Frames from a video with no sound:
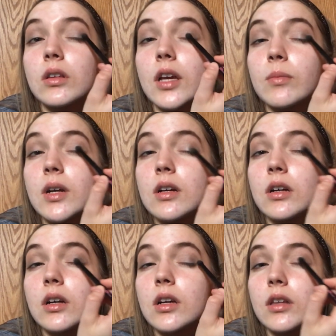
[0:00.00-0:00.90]
like
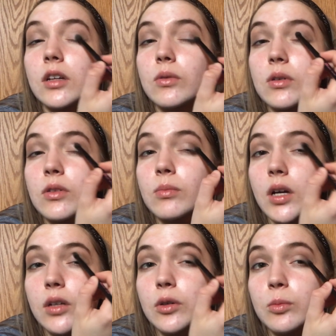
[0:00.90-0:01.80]
with
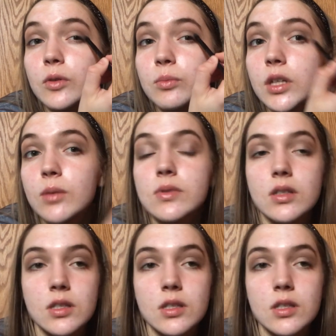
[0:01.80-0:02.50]
my group of peeps,